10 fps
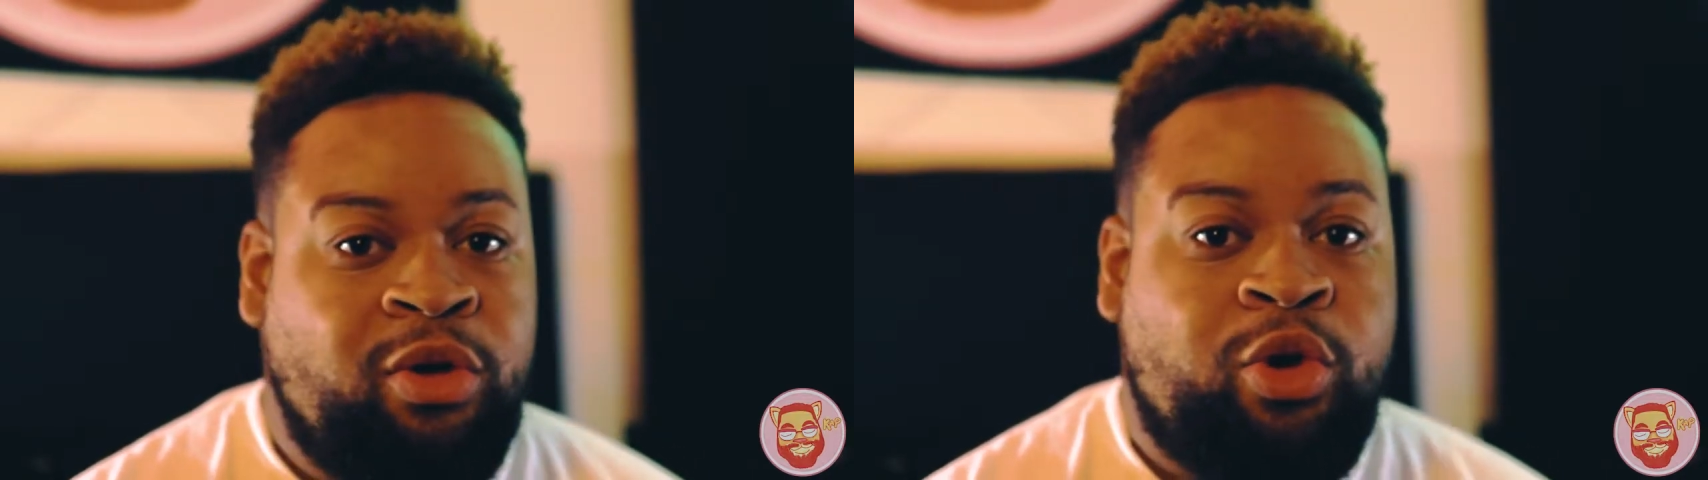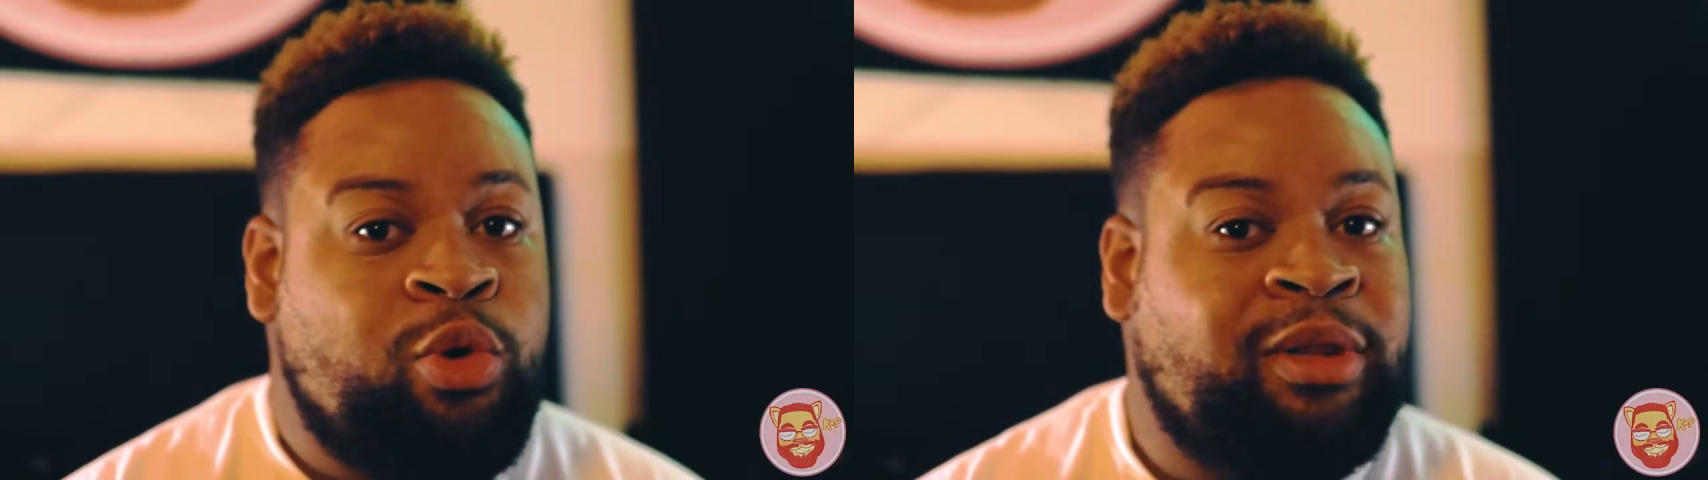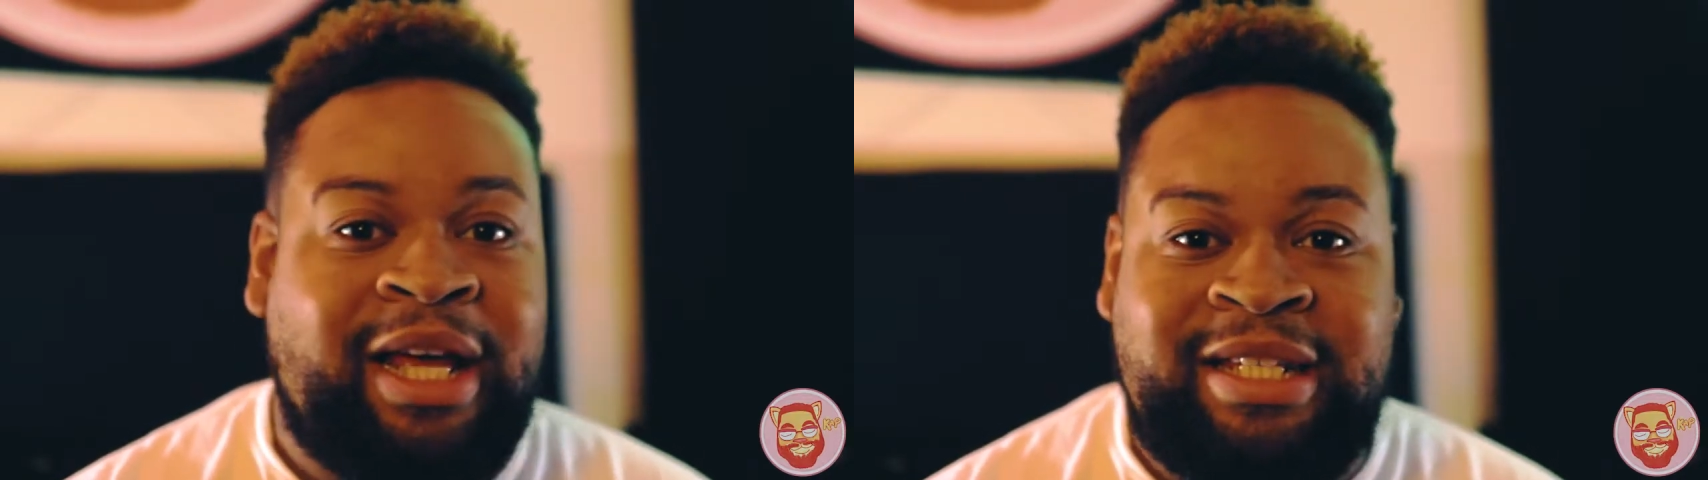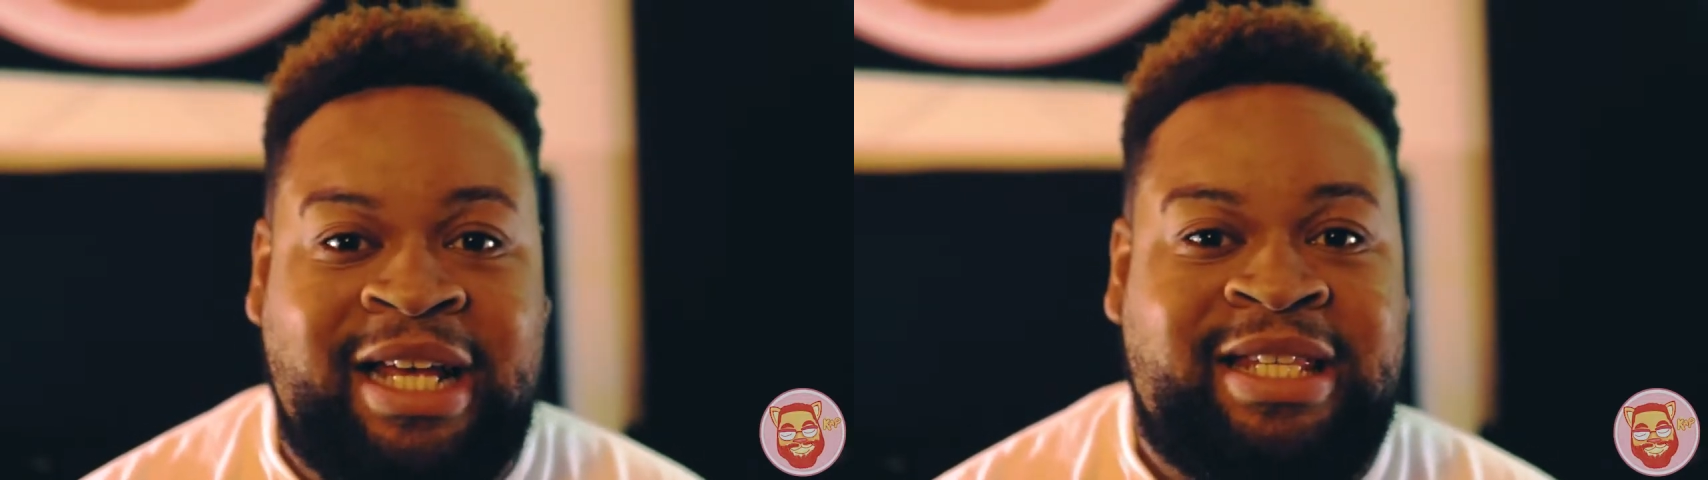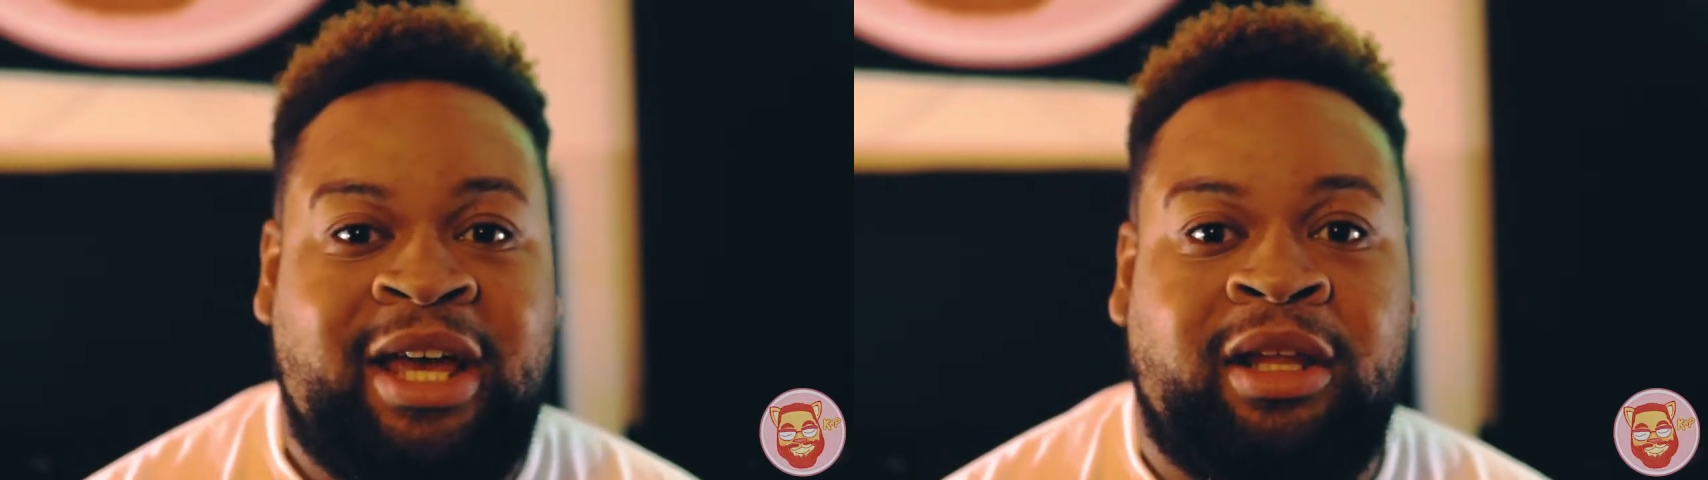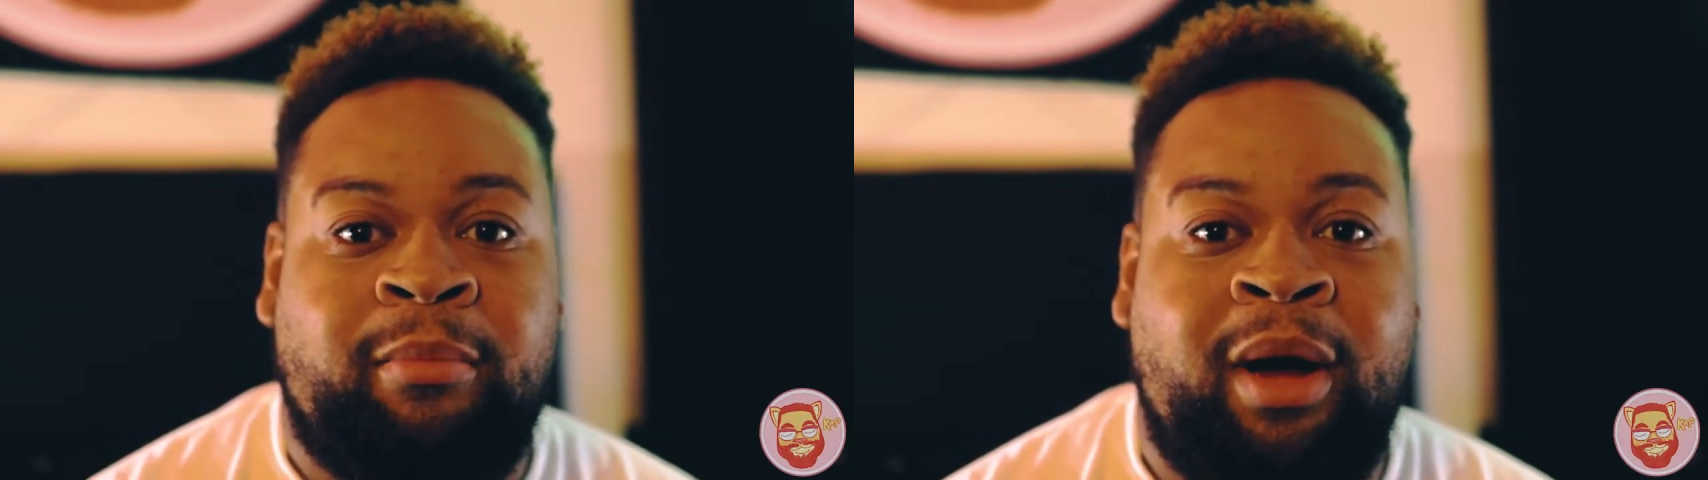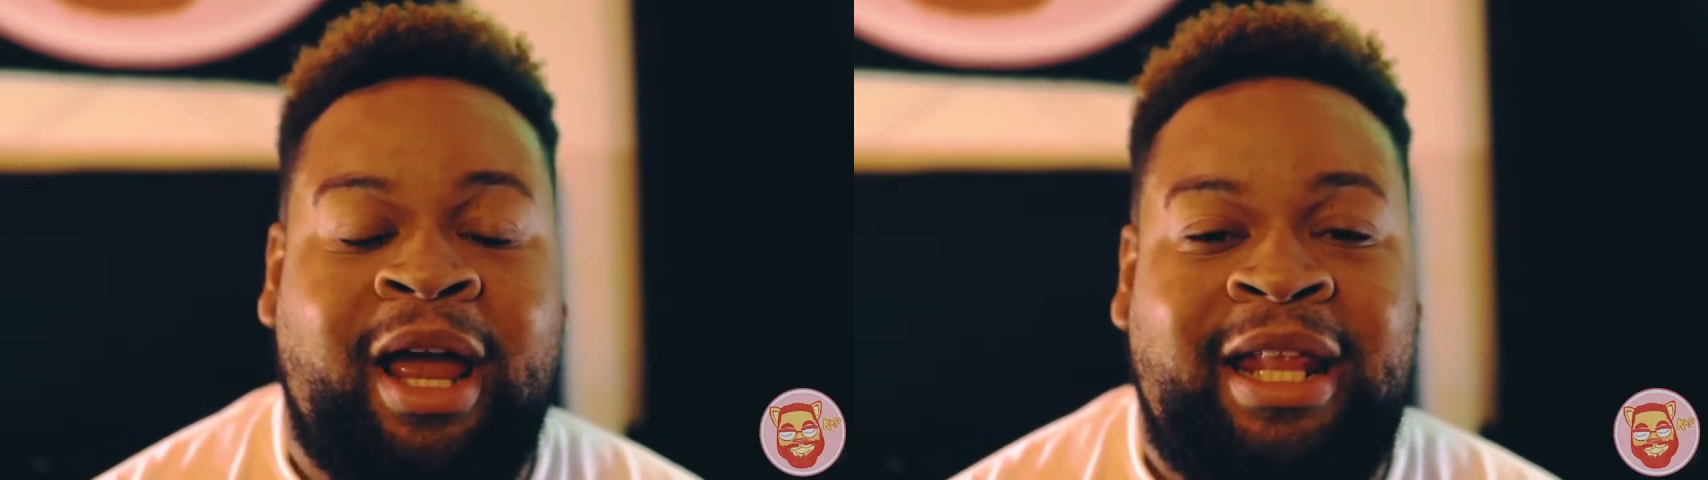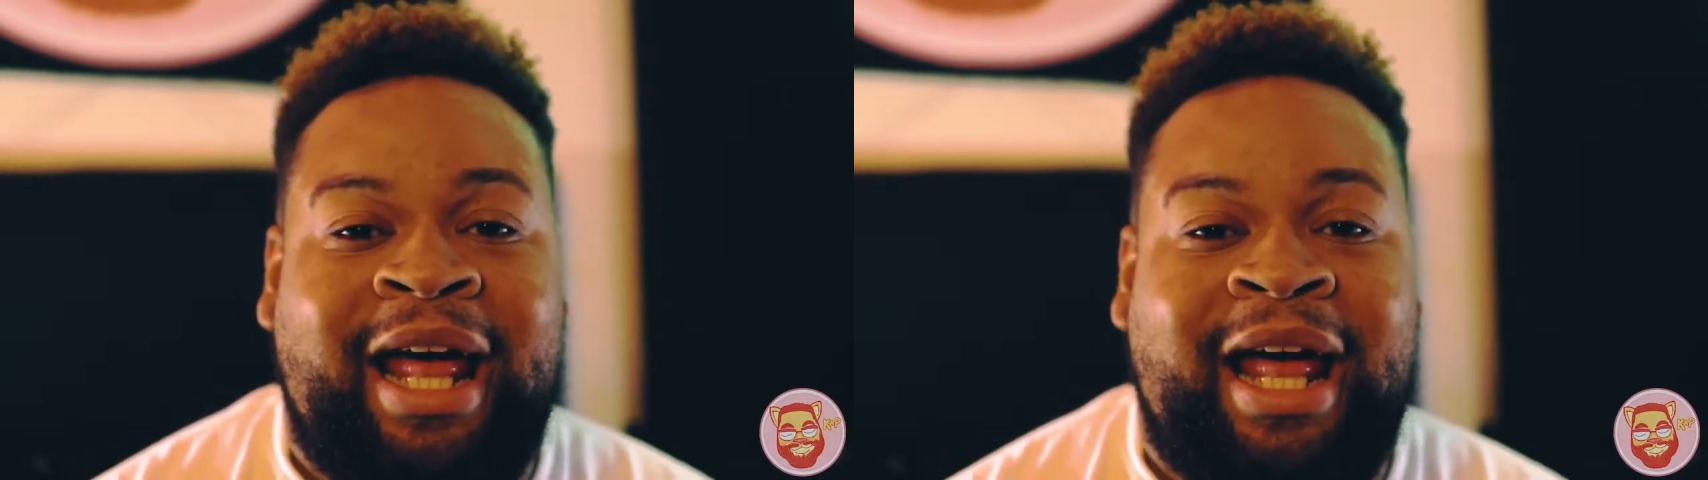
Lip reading: cool things I see on the market